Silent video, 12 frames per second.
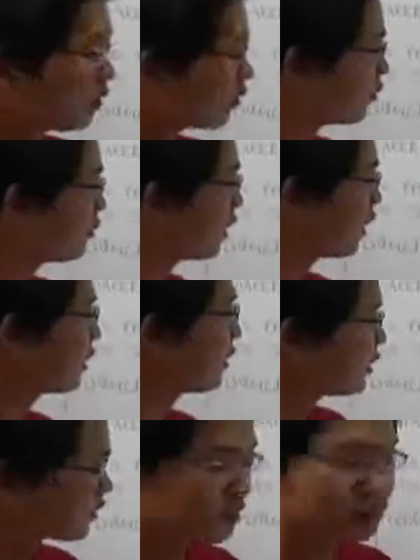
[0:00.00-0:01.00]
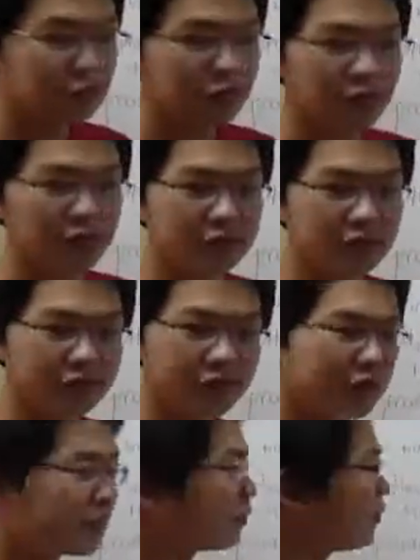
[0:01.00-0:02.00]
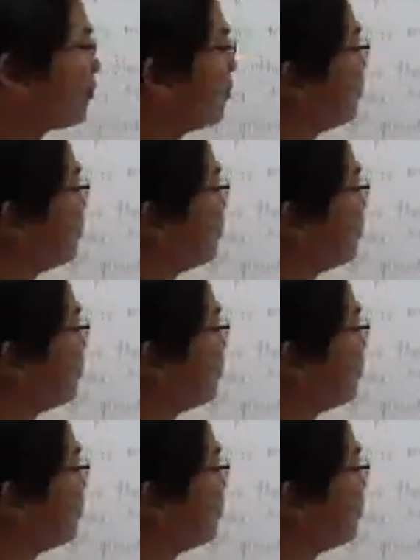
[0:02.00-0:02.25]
So yeah, that's the two characteristics